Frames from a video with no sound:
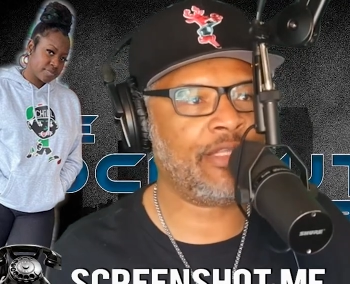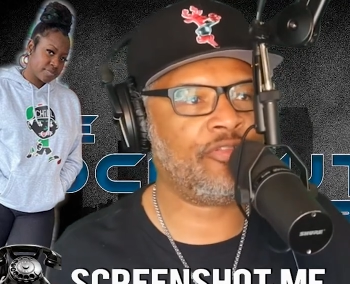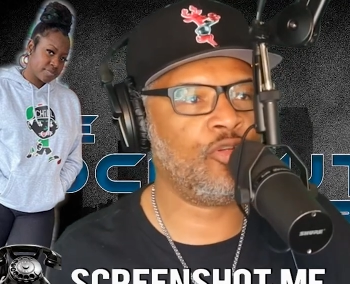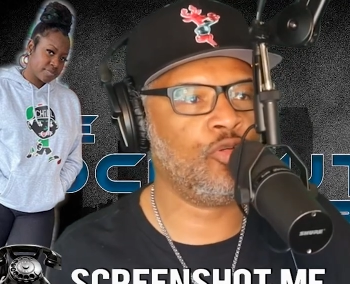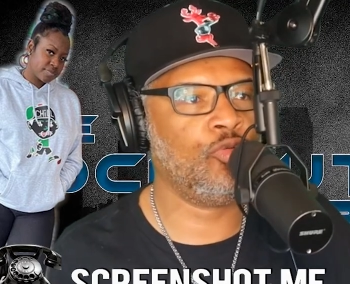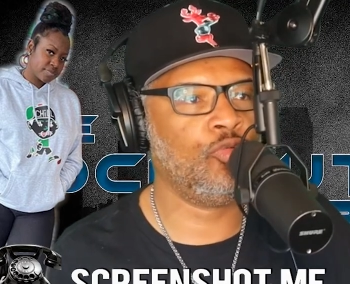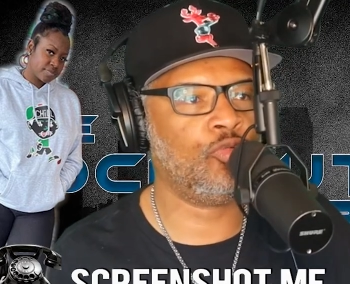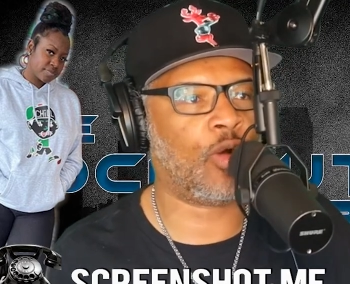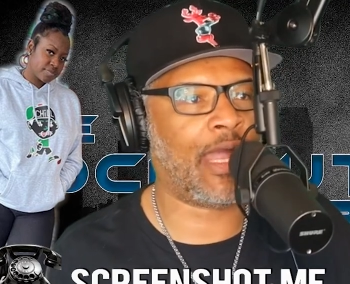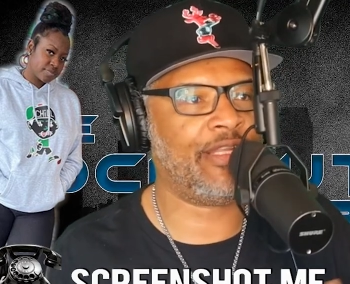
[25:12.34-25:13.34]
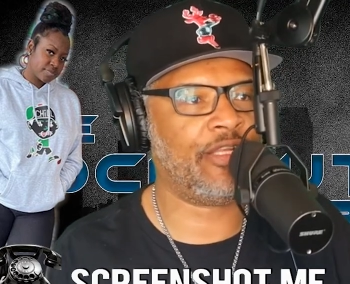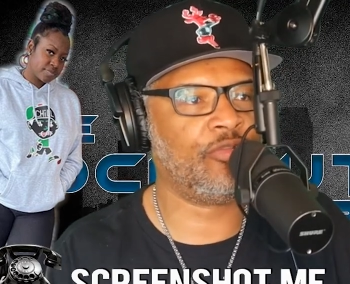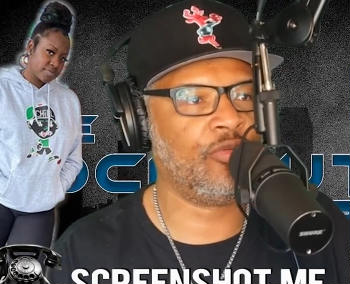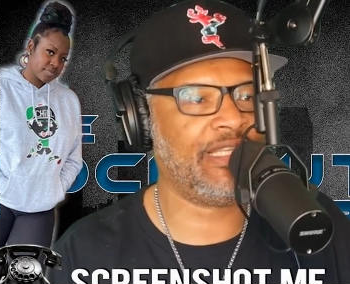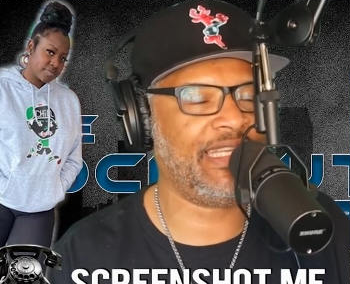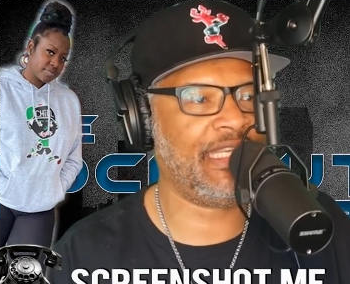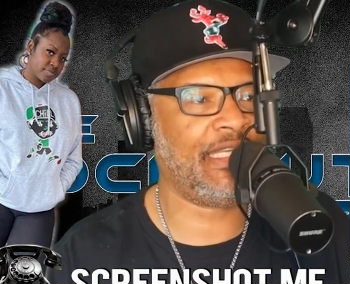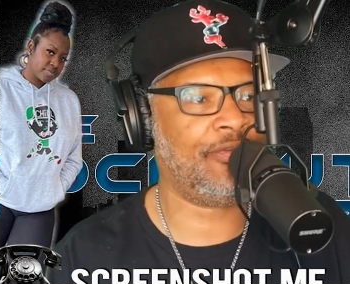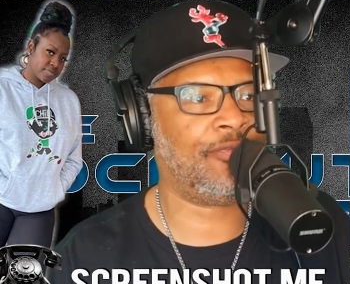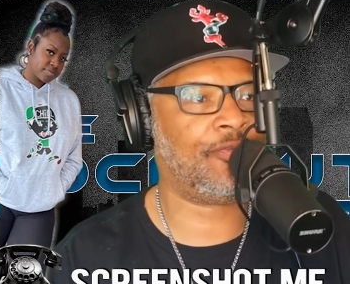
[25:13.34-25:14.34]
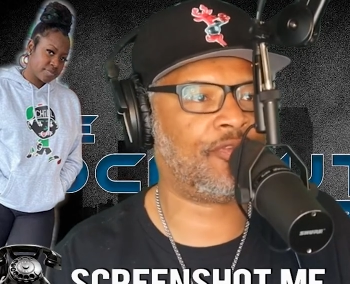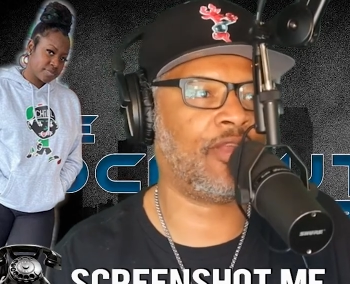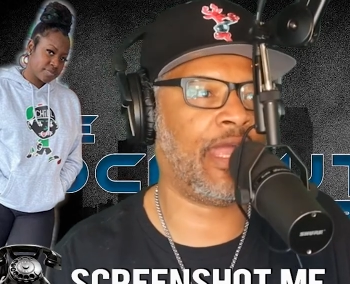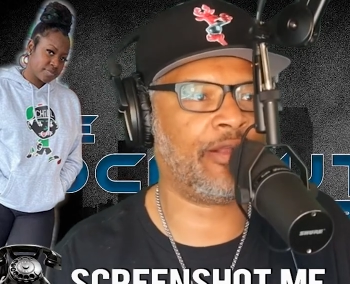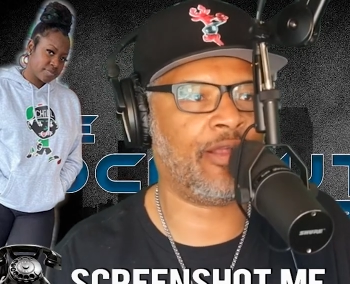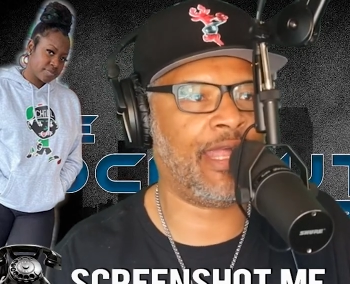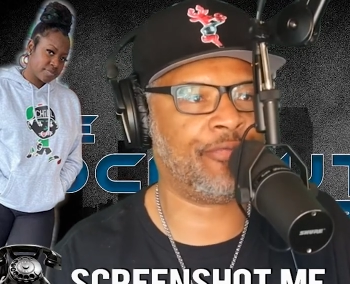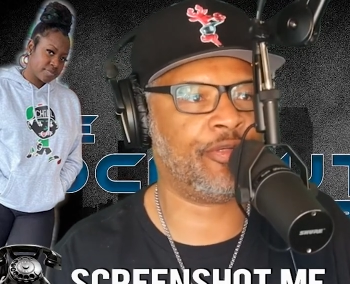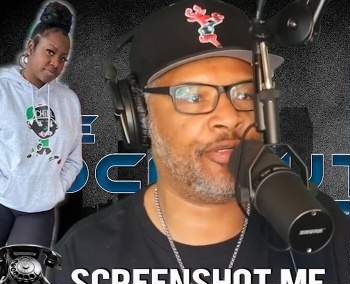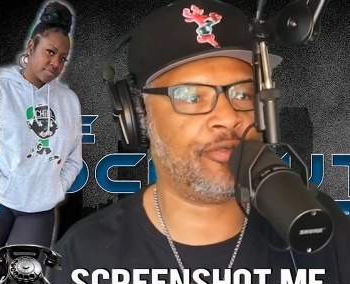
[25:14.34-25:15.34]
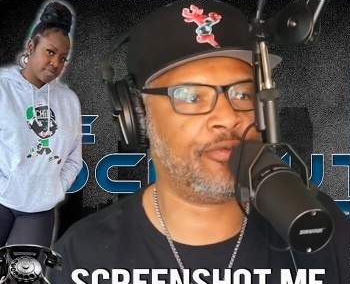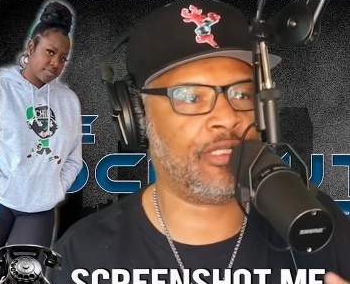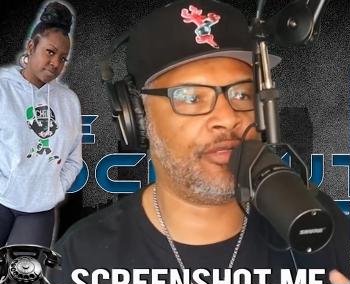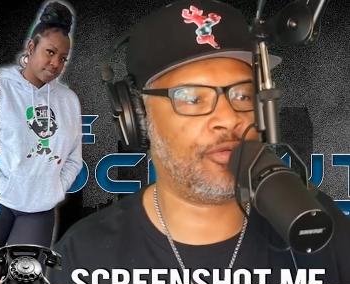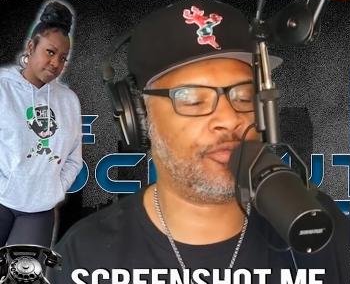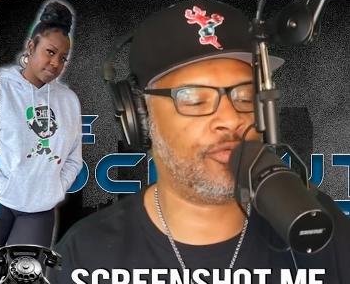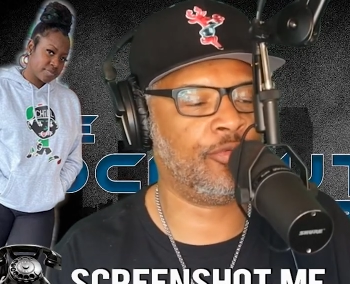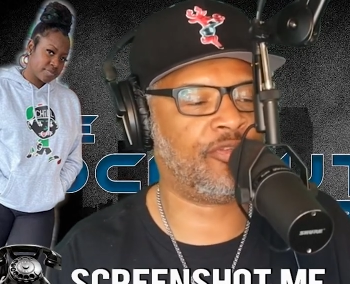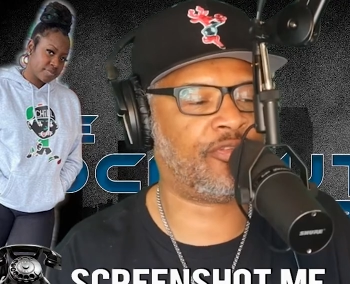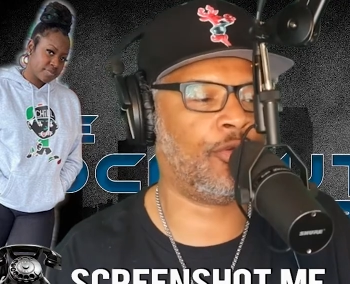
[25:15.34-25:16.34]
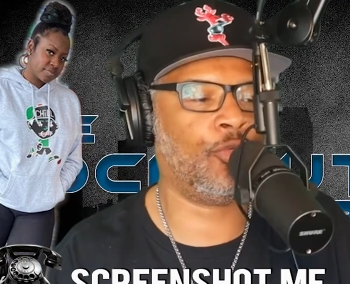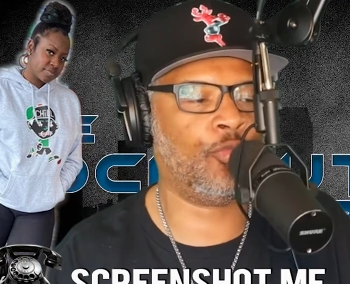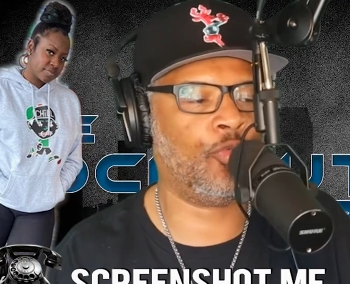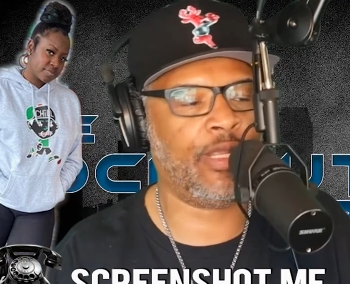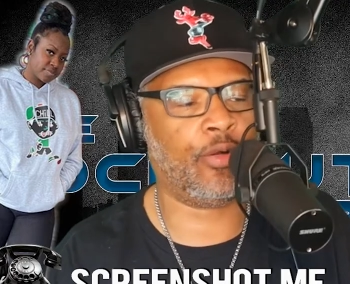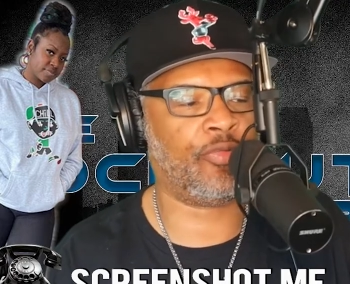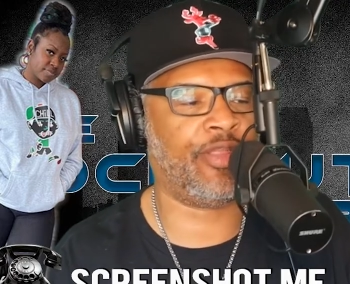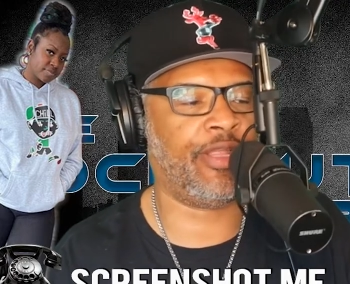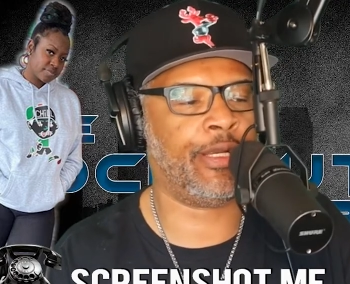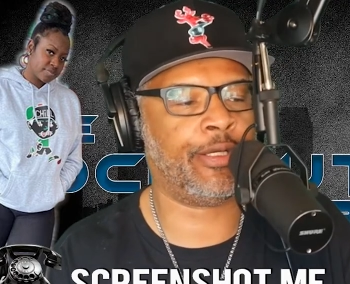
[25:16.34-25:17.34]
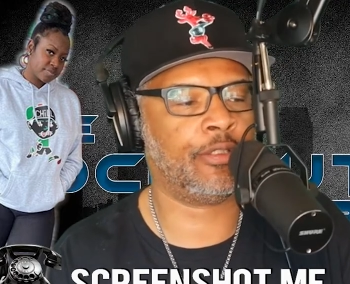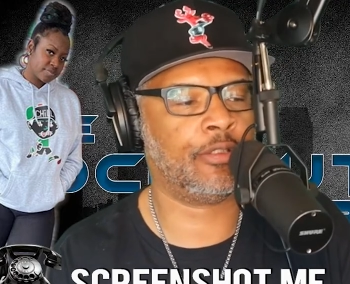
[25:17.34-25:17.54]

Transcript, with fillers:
Speaker 1: you, why did you leave Schneider after, you know, doing so well there?